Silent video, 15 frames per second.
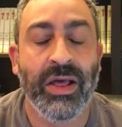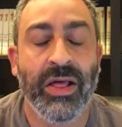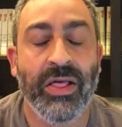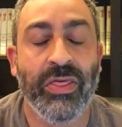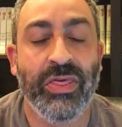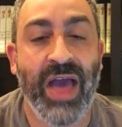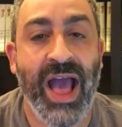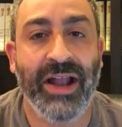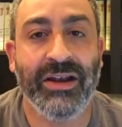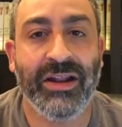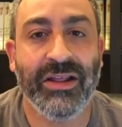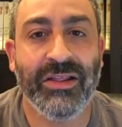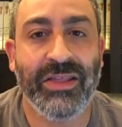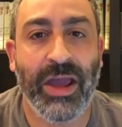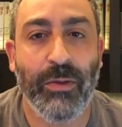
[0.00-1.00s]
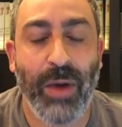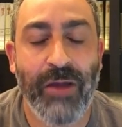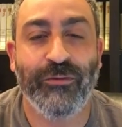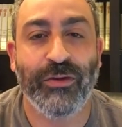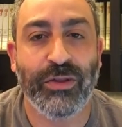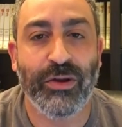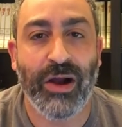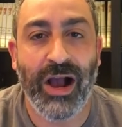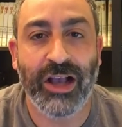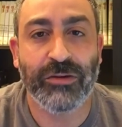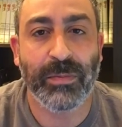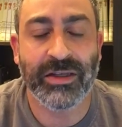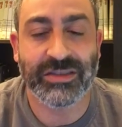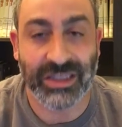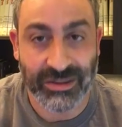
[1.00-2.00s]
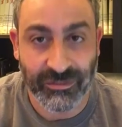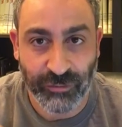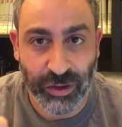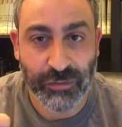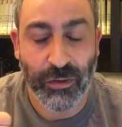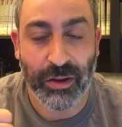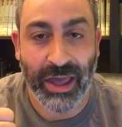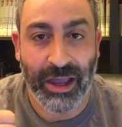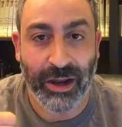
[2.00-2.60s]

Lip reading: that they wait for their husbands. First of all, they